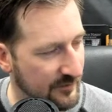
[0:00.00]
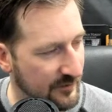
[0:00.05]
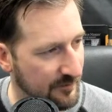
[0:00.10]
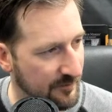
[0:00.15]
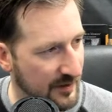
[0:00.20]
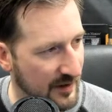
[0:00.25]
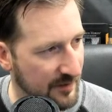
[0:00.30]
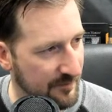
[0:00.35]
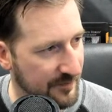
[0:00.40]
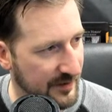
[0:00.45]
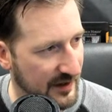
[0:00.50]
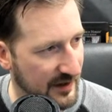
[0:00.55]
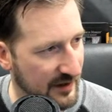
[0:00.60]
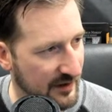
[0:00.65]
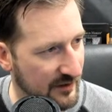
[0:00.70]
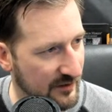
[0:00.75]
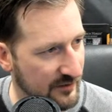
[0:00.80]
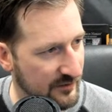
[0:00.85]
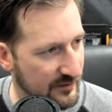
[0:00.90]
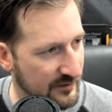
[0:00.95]
From
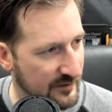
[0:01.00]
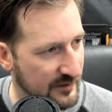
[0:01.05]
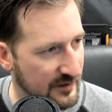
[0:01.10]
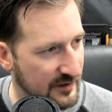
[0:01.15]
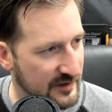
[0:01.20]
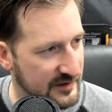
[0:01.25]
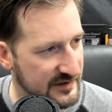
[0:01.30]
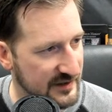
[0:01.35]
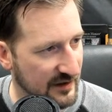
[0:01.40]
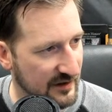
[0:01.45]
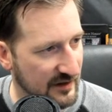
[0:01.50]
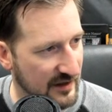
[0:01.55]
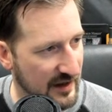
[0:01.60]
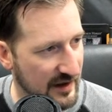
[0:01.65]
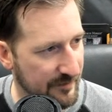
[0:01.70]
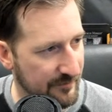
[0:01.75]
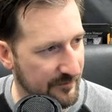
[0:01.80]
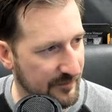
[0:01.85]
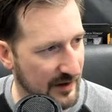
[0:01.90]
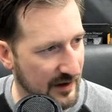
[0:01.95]
Pompeo? A
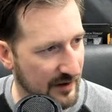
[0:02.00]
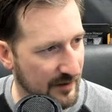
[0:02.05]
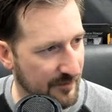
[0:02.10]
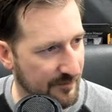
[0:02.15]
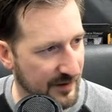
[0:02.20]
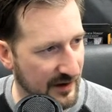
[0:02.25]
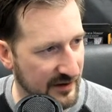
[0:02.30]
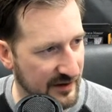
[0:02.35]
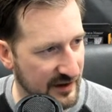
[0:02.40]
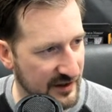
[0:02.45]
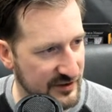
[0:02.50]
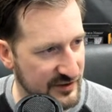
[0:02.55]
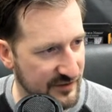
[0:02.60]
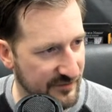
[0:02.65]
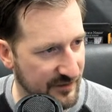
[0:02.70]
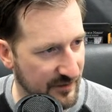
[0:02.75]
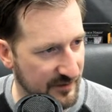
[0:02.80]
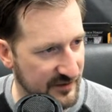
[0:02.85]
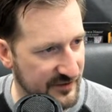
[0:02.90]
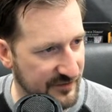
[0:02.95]
lot about a
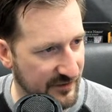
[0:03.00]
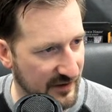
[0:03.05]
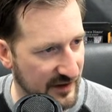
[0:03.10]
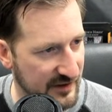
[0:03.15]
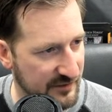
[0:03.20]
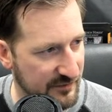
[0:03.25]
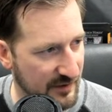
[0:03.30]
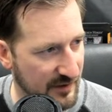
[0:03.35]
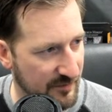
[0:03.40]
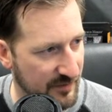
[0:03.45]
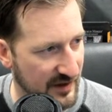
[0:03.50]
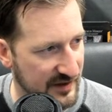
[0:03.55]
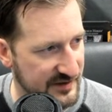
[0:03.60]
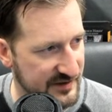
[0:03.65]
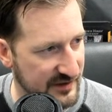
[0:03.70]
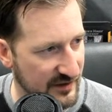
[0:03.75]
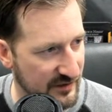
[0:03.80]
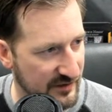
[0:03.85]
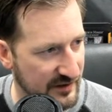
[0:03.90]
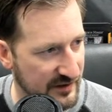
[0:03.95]
nation from its friends. We
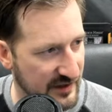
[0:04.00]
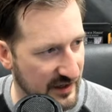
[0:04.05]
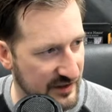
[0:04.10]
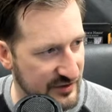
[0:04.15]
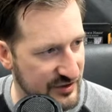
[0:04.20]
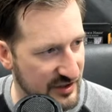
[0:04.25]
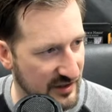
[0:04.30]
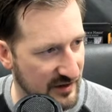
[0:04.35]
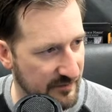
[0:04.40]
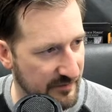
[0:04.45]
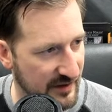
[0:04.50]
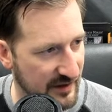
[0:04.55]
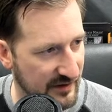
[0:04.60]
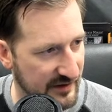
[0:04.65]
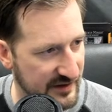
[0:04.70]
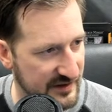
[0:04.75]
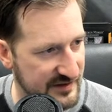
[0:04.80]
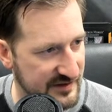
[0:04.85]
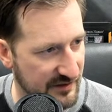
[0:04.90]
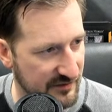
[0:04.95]
embrace the only nation in the
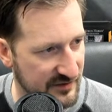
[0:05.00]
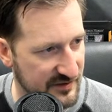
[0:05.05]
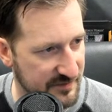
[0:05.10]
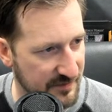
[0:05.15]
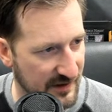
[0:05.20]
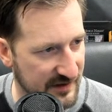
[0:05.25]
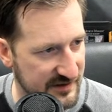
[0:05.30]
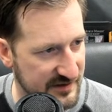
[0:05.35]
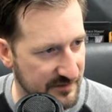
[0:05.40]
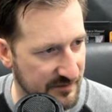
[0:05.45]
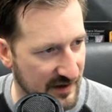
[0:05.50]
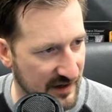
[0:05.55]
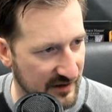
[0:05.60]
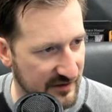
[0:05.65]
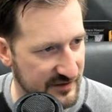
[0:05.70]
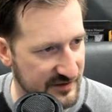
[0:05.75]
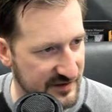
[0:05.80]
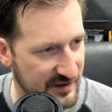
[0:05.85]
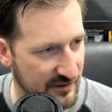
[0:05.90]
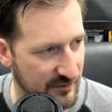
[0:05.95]
Middle East that respects
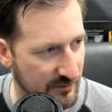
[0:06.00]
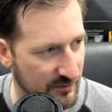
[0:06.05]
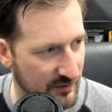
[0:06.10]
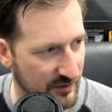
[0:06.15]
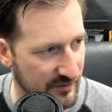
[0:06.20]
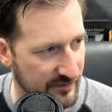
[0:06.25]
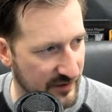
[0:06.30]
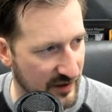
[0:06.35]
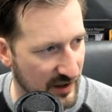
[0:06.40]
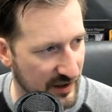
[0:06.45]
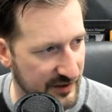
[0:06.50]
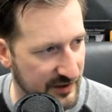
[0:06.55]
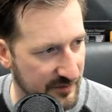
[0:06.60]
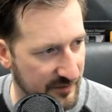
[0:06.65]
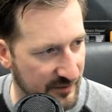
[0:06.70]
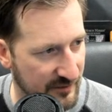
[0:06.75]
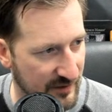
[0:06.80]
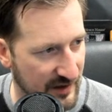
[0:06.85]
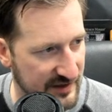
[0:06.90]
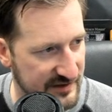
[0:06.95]
democracy, the rule of law,
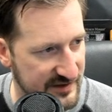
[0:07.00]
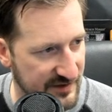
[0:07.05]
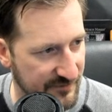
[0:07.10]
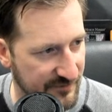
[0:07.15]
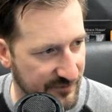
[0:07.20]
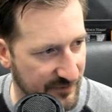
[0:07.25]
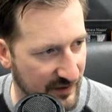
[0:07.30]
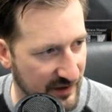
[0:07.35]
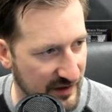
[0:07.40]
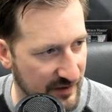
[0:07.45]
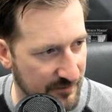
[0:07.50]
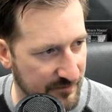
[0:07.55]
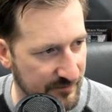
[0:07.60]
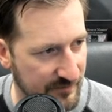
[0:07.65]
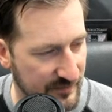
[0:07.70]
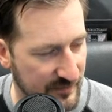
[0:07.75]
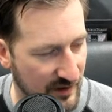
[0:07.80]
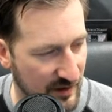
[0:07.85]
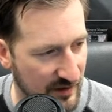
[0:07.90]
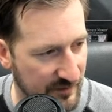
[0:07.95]
human rights, and
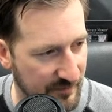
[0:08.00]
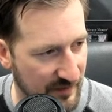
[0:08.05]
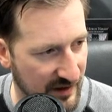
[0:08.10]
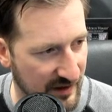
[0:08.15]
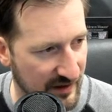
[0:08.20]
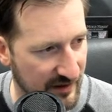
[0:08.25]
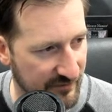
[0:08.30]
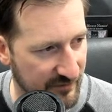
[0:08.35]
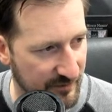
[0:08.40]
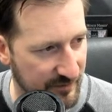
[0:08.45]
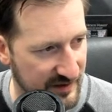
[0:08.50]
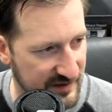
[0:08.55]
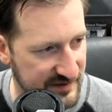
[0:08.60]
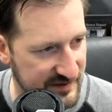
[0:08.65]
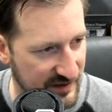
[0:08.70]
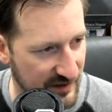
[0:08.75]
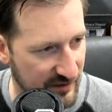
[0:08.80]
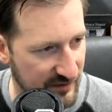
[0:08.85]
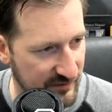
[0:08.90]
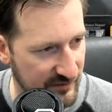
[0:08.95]
freedom. Long may it ever be
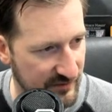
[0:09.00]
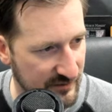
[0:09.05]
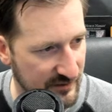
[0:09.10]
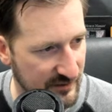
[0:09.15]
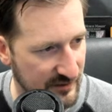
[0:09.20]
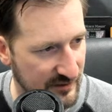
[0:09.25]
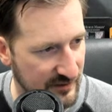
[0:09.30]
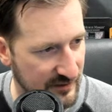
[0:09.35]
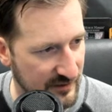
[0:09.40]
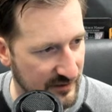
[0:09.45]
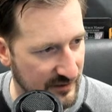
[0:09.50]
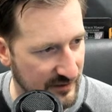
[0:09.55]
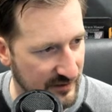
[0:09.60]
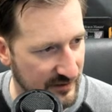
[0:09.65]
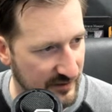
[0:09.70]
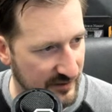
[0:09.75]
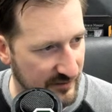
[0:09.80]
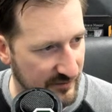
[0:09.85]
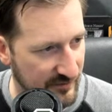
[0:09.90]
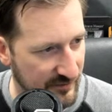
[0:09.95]
so.
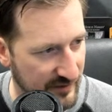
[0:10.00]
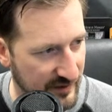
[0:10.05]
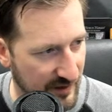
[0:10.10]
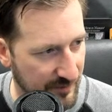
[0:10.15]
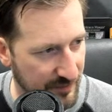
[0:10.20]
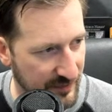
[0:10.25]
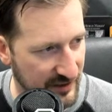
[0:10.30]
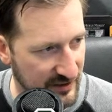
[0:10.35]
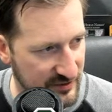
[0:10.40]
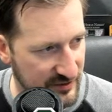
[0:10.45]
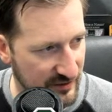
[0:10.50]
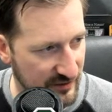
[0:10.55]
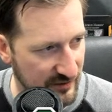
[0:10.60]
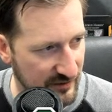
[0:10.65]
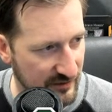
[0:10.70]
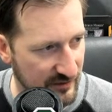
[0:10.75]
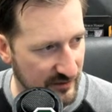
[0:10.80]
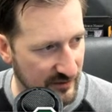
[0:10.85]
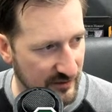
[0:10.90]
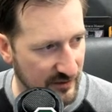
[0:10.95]
That
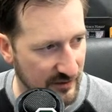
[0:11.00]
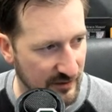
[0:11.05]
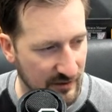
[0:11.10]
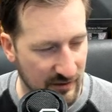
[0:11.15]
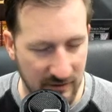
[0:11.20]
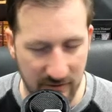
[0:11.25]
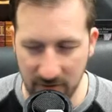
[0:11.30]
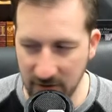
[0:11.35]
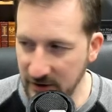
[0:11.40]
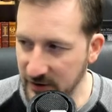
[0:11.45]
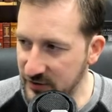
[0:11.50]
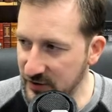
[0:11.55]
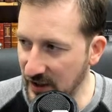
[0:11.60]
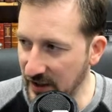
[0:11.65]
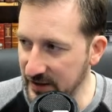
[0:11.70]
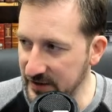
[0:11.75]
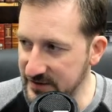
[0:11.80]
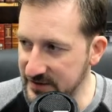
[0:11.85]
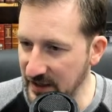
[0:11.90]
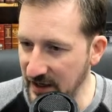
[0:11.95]
picture. What are you
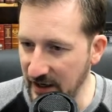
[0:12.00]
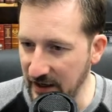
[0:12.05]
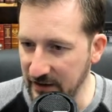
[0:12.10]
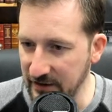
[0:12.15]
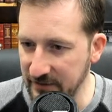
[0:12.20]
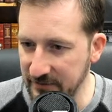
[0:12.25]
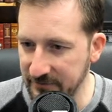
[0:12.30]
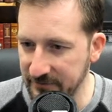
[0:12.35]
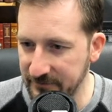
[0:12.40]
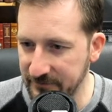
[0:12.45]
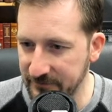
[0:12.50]
trying to say?